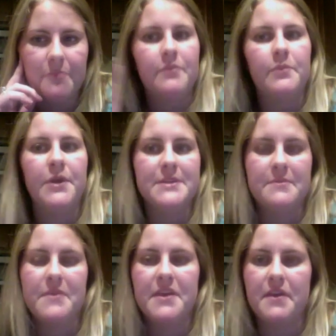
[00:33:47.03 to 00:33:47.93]
put
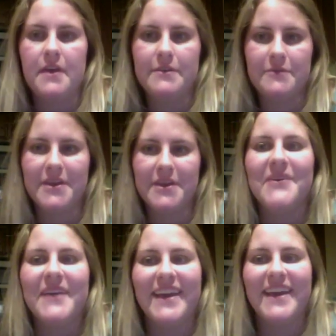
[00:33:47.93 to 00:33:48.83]
something in the oven really
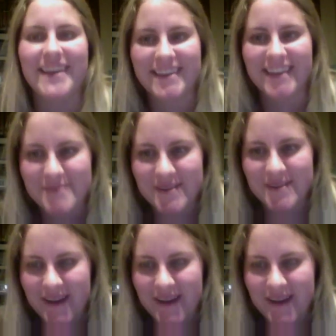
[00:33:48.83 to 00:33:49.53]
quick. I'll be right back.